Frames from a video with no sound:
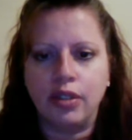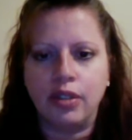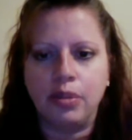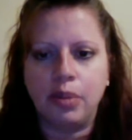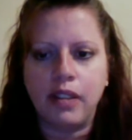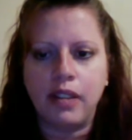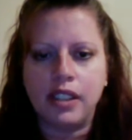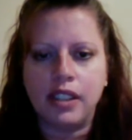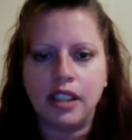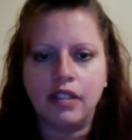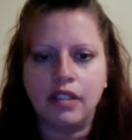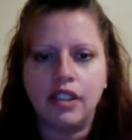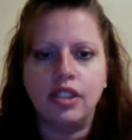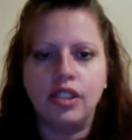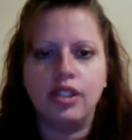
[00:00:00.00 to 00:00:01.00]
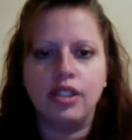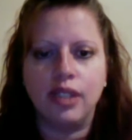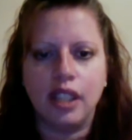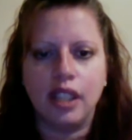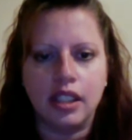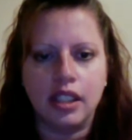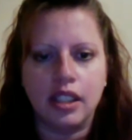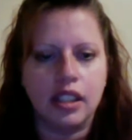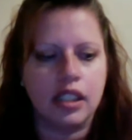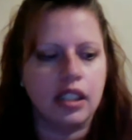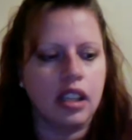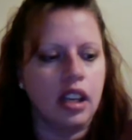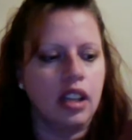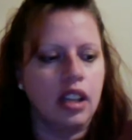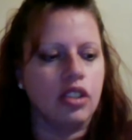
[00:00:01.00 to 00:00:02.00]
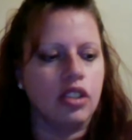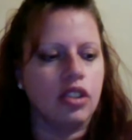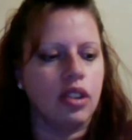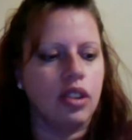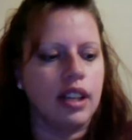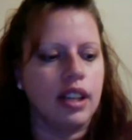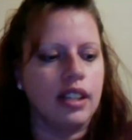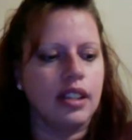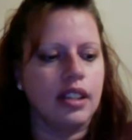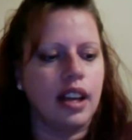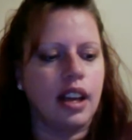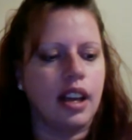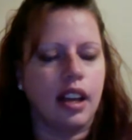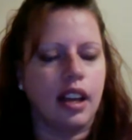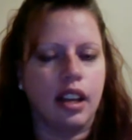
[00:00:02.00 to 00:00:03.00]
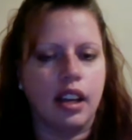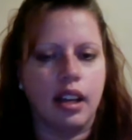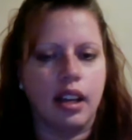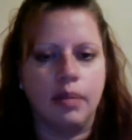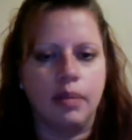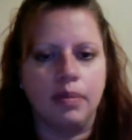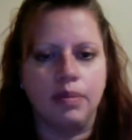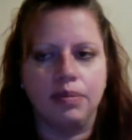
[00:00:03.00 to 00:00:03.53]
privacy of the students, so that it's not, I